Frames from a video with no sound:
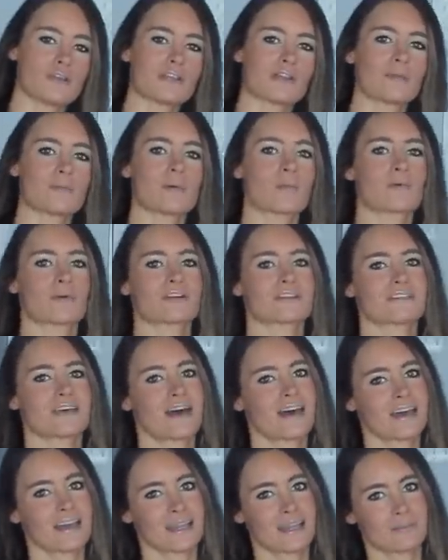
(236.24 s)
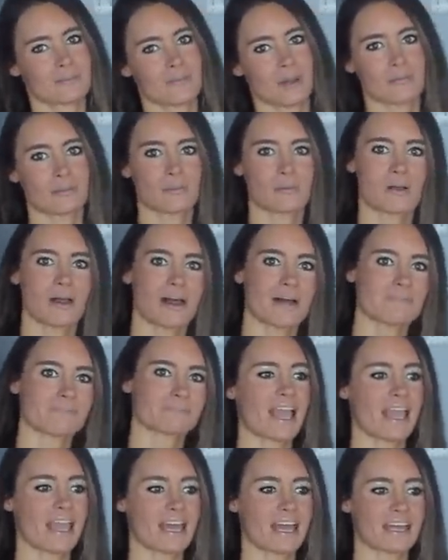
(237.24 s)
you need a little bit more time, blah, blah, blah.
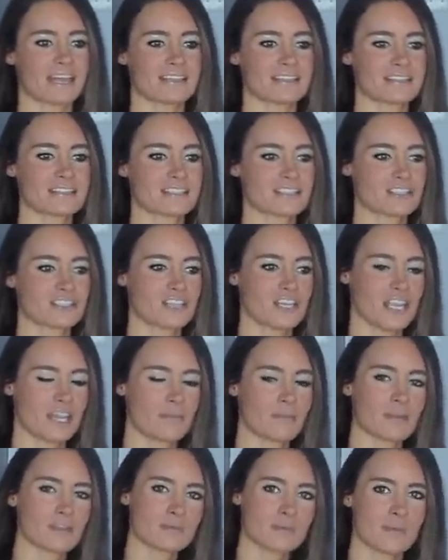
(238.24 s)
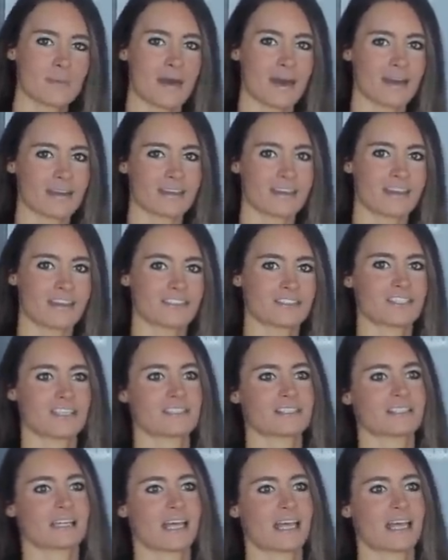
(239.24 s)
And she emails me back and she's